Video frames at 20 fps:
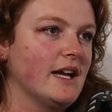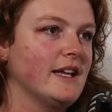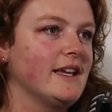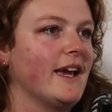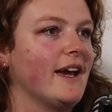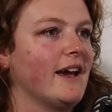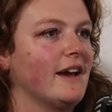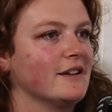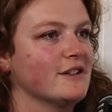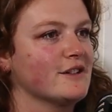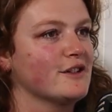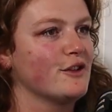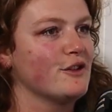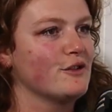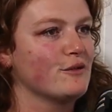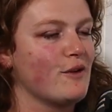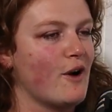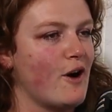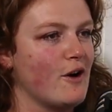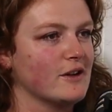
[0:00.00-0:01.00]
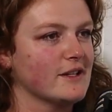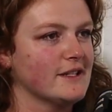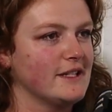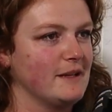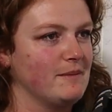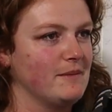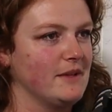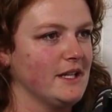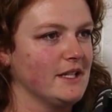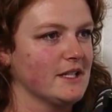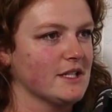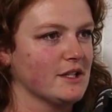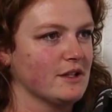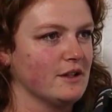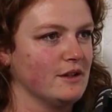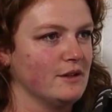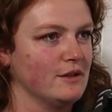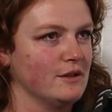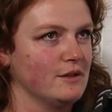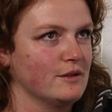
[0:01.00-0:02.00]
Yeah, so The Rock sent me
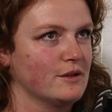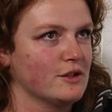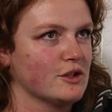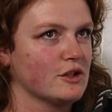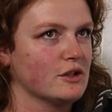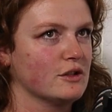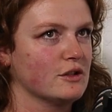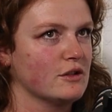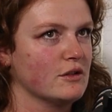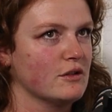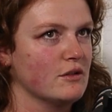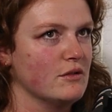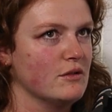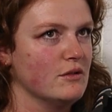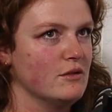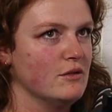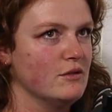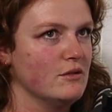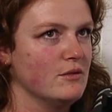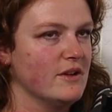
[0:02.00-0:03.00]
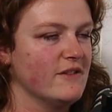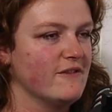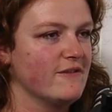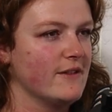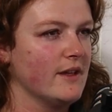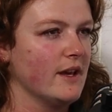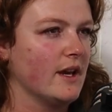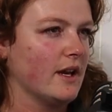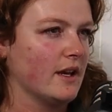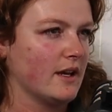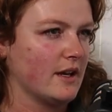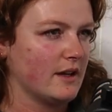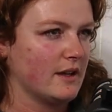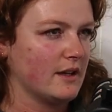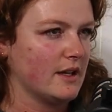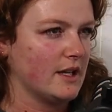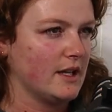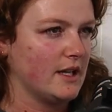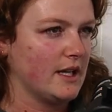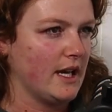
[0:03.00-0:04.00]
to 2 of their
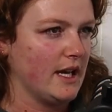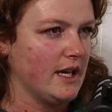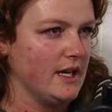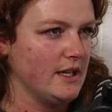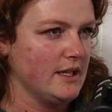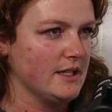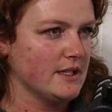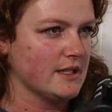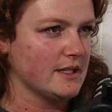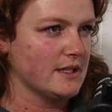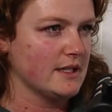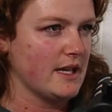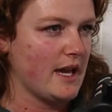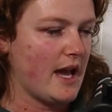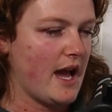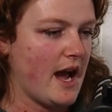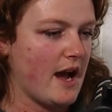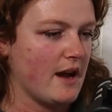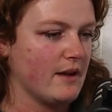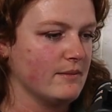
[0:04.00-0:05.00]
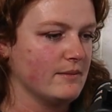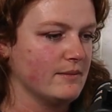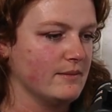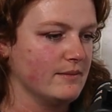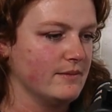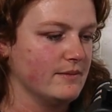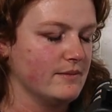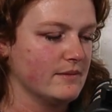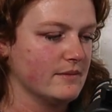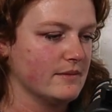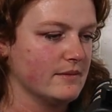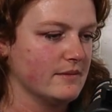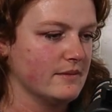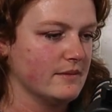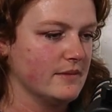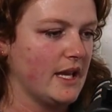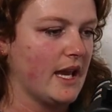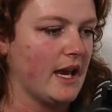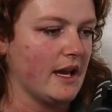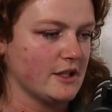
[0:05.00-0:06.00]
gigs. 2
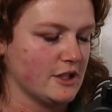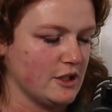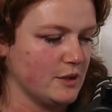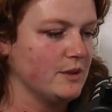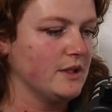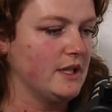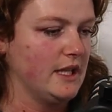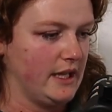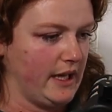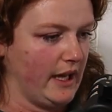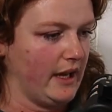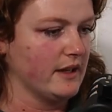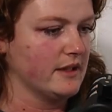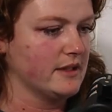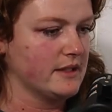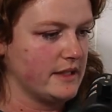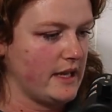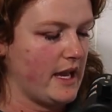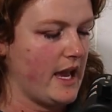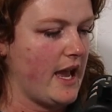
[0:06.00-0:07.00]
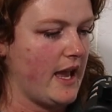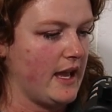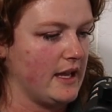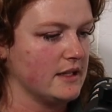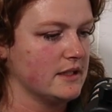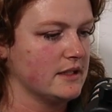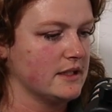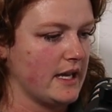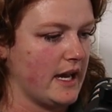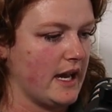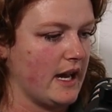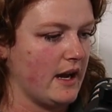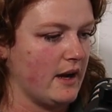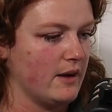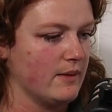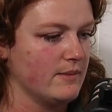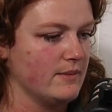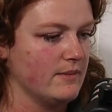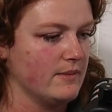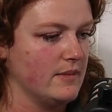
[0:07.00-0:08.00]
of their gigs, and
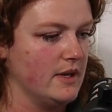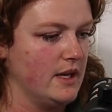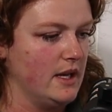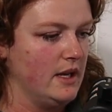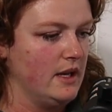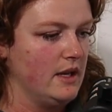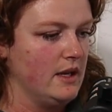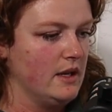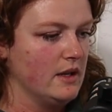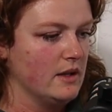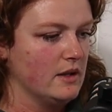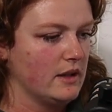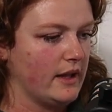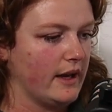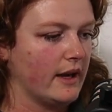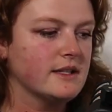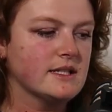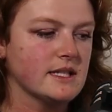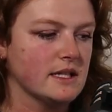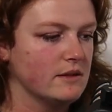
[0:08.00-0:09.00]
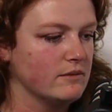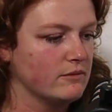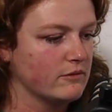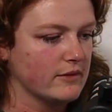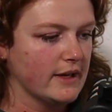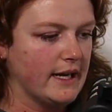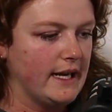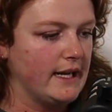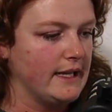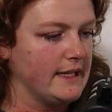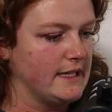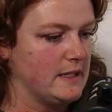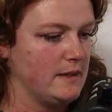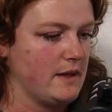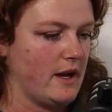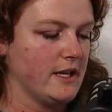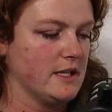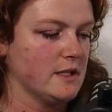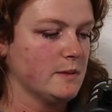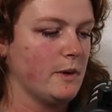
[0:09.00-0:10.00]
I didn't really.
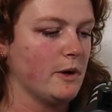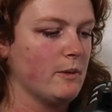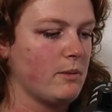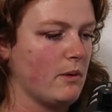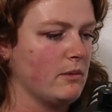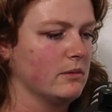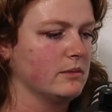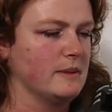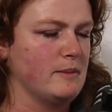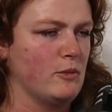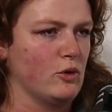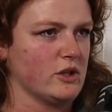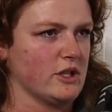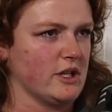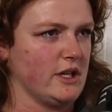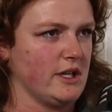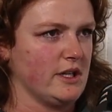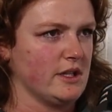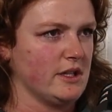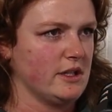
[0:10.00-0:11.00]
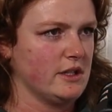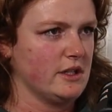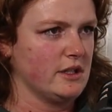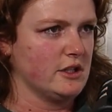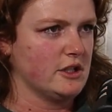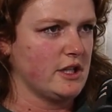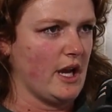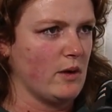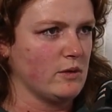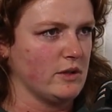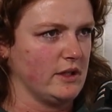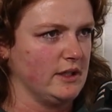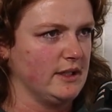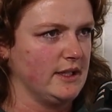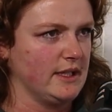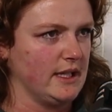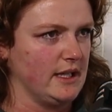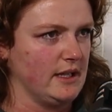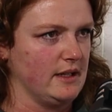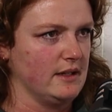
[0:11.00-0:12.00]
I spoke probably more to
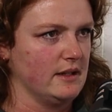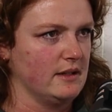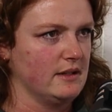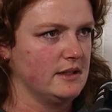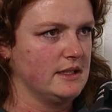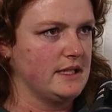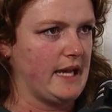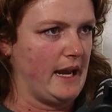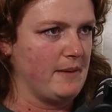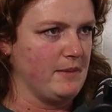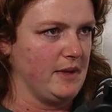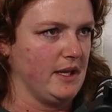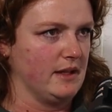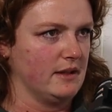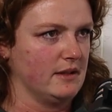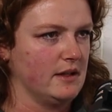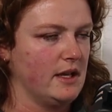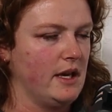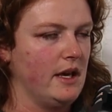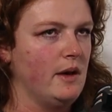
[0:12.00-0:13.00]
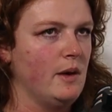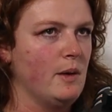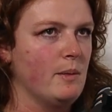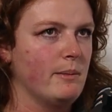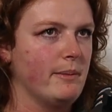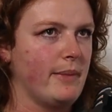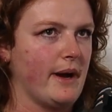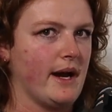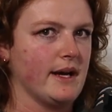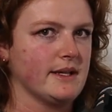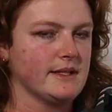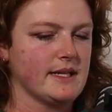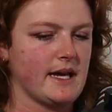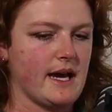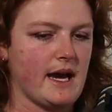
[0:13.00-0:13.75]
Sheldon than Damien, but